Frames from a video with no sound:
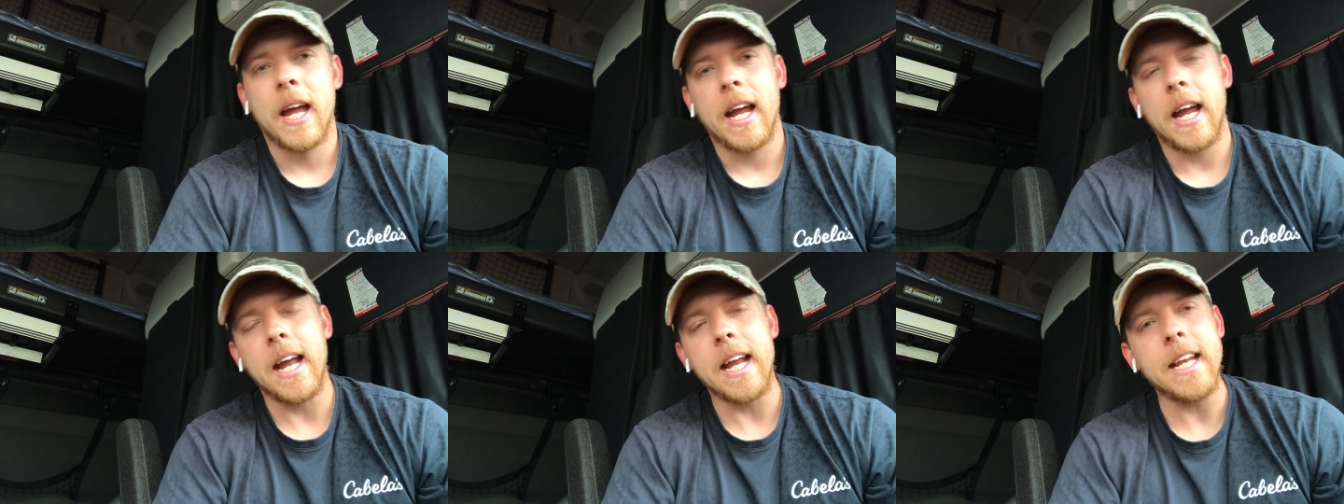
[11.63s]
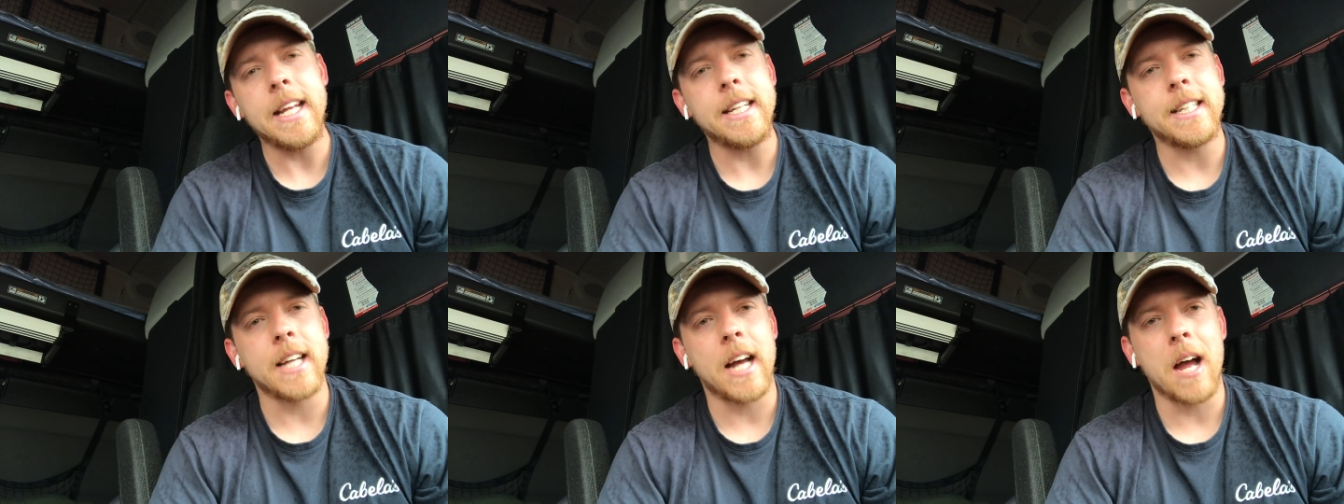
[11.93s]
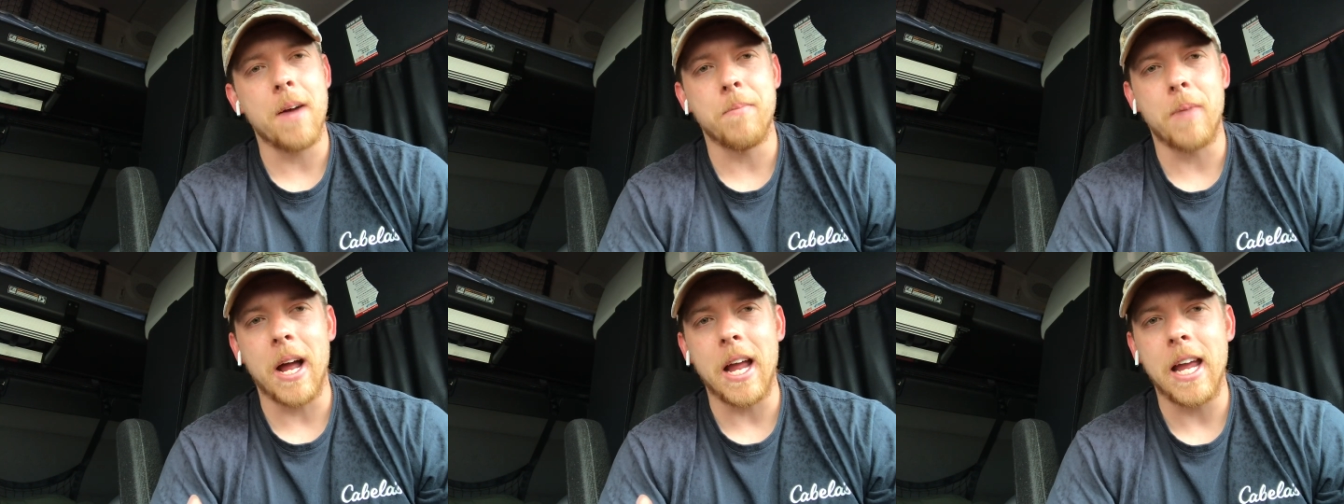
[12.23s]

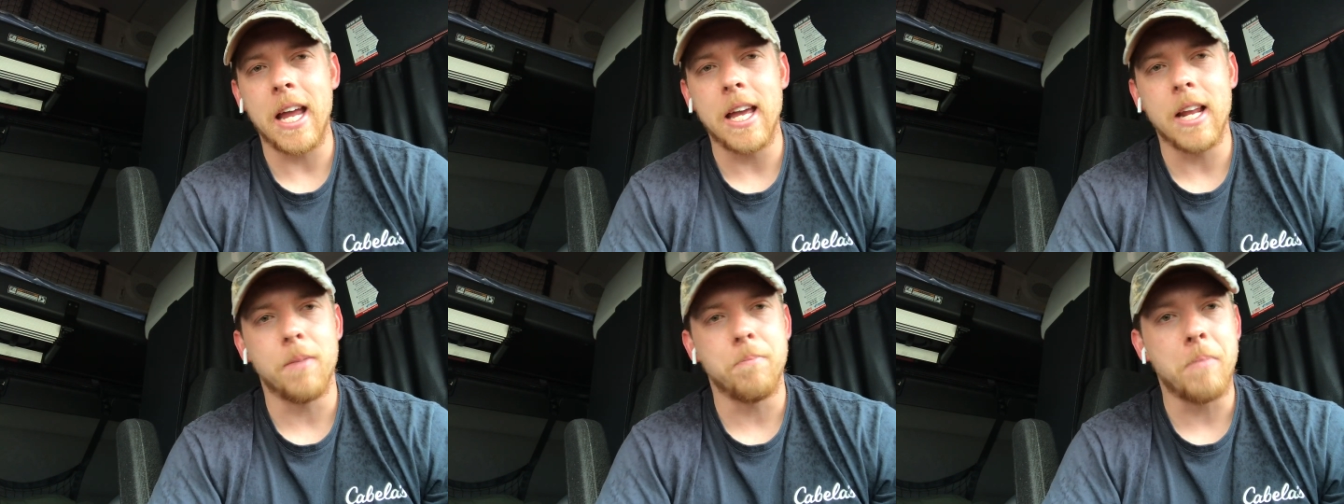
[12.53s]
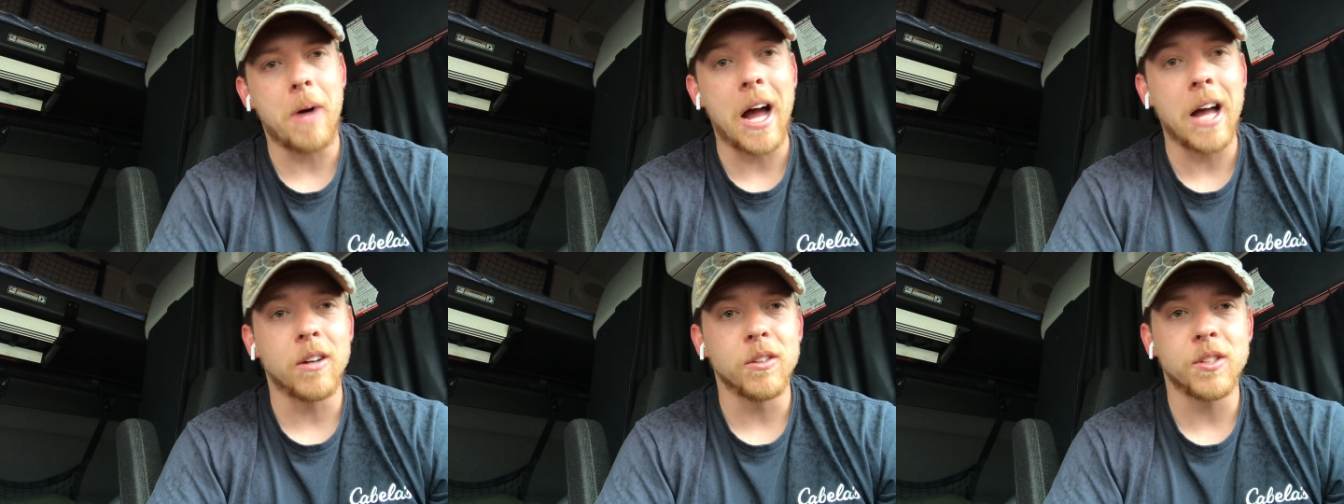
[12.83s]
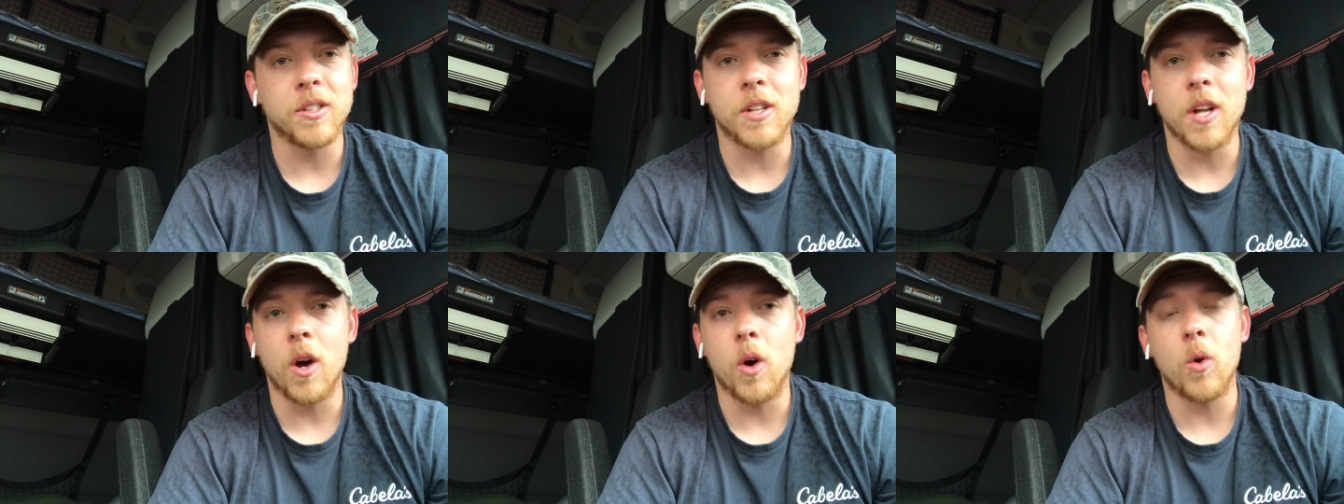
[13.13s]
anytime I hit a
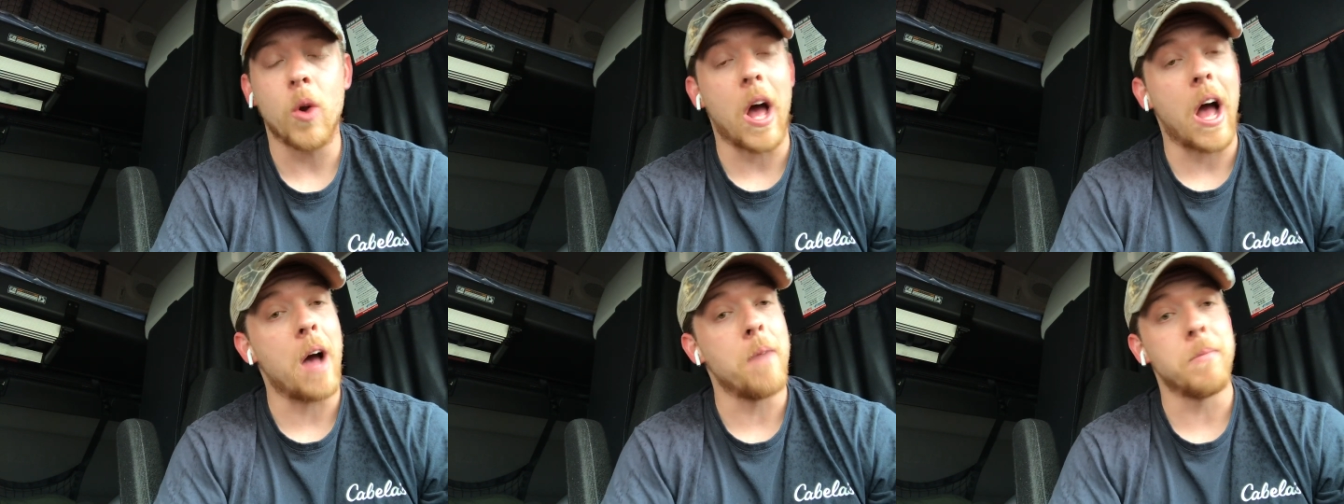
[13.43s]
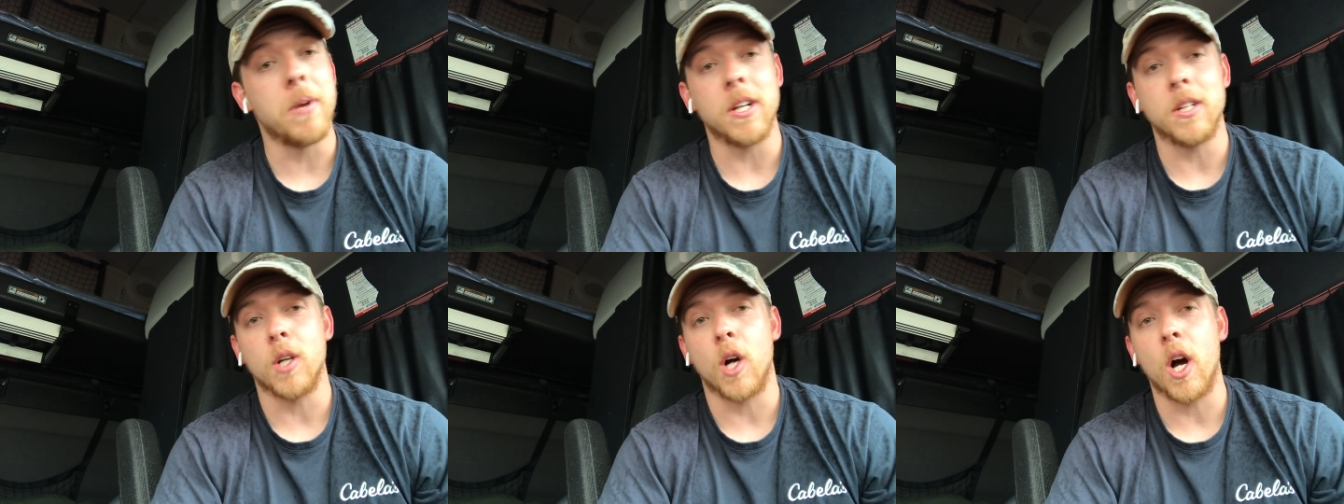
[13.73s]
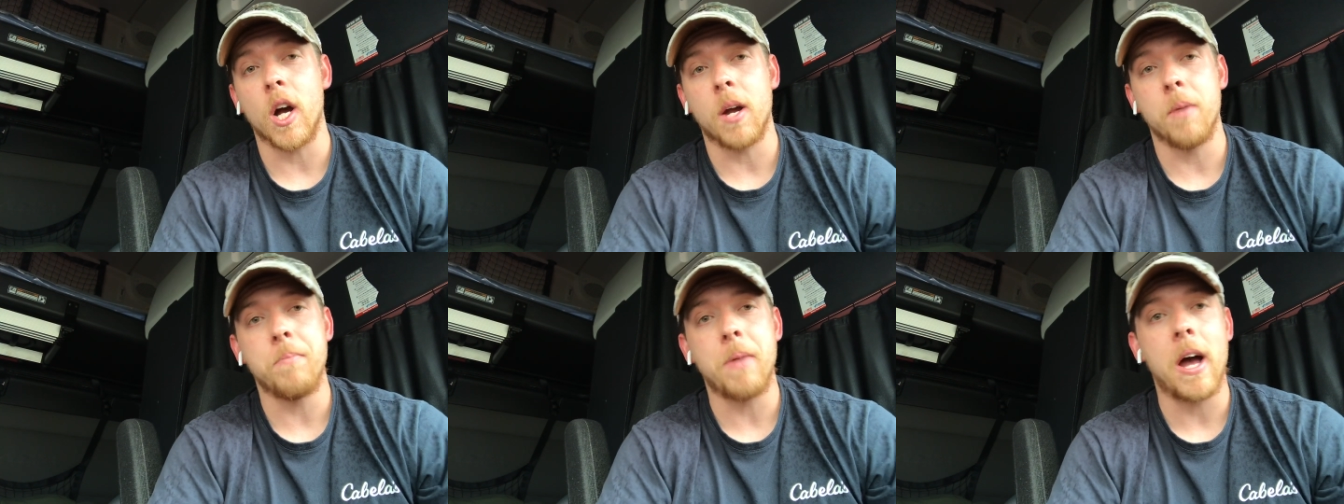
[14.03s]
milestone. I'm going to
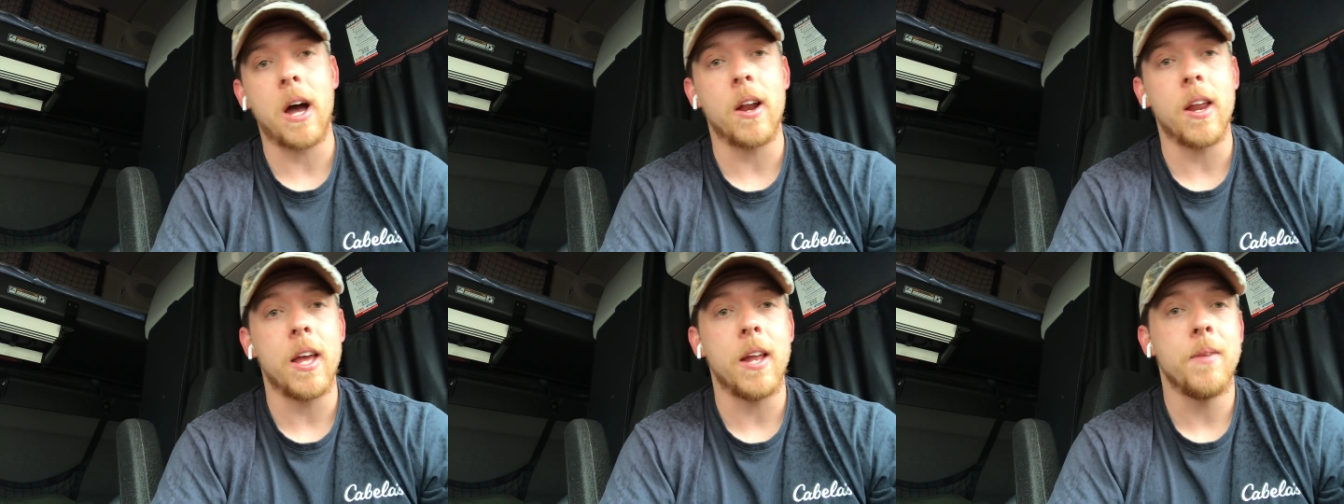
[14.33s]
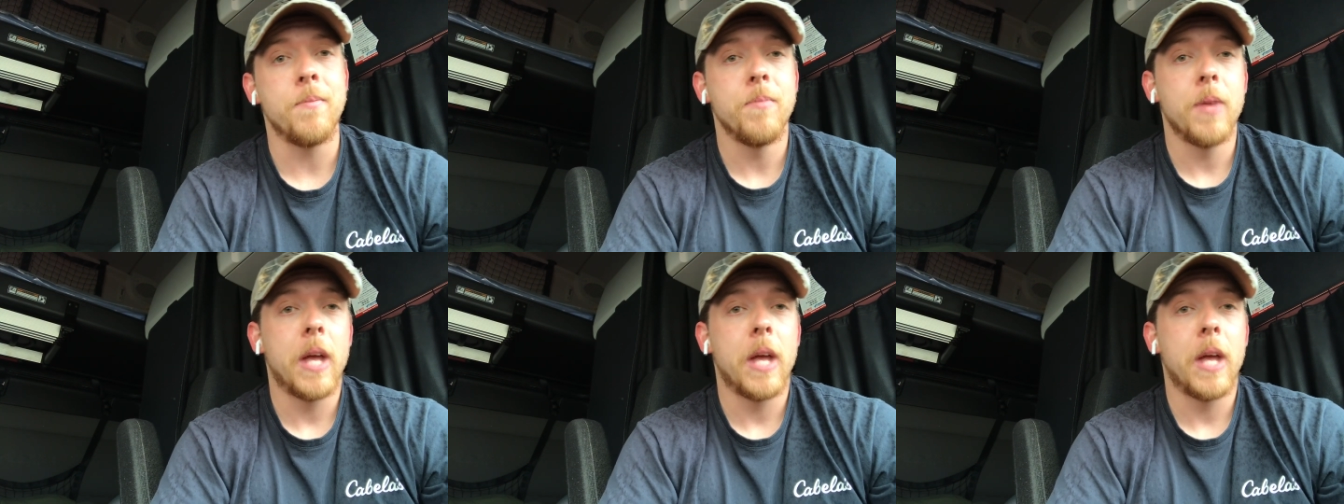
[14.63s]
talk about it